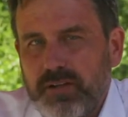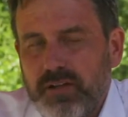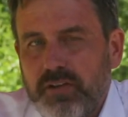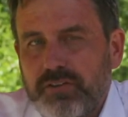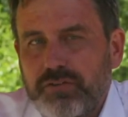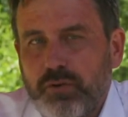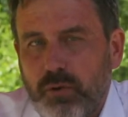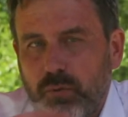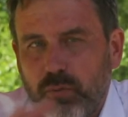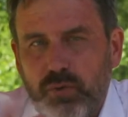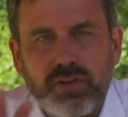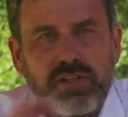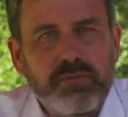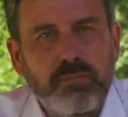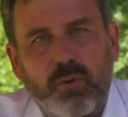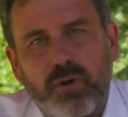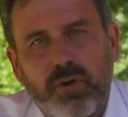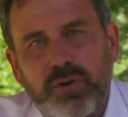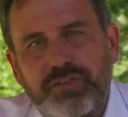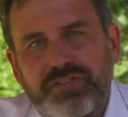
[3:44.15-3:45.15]
So it really
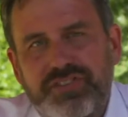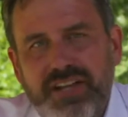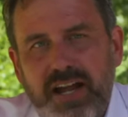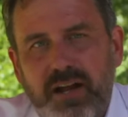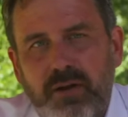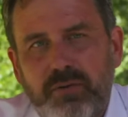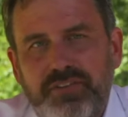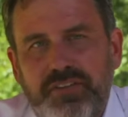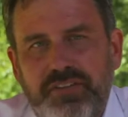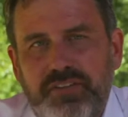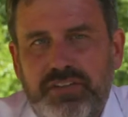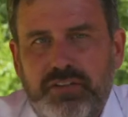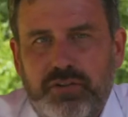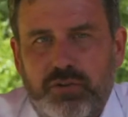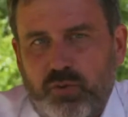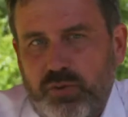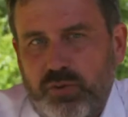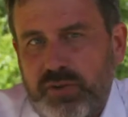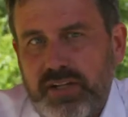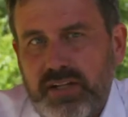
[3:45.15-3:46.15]
boils down to the
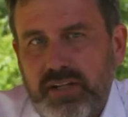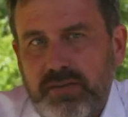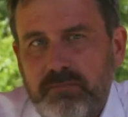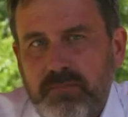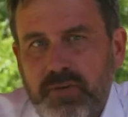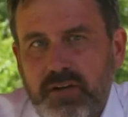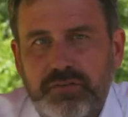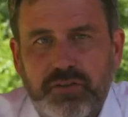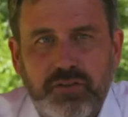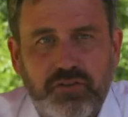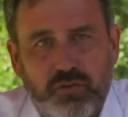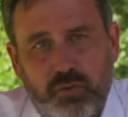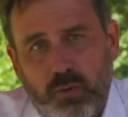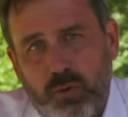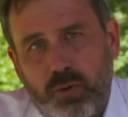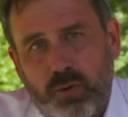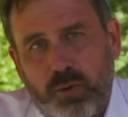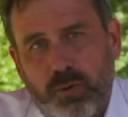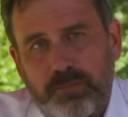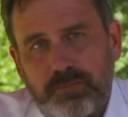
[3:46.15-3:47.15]
degree of
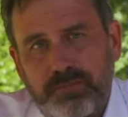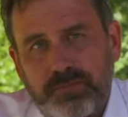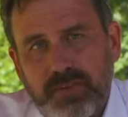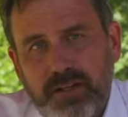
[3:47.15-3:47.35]
control